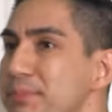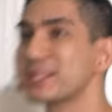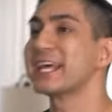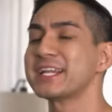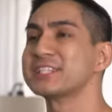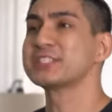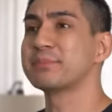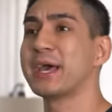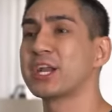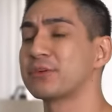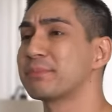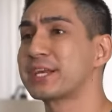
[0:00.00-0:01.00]
that doesn't
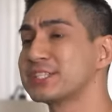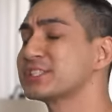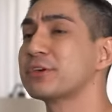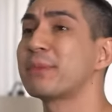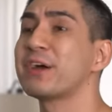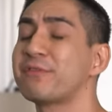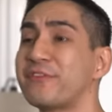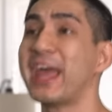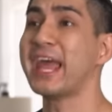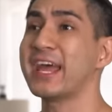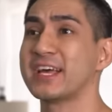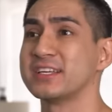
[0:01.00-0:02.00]
matter because they're my
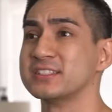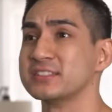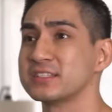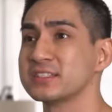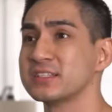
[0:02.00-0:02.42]
fans.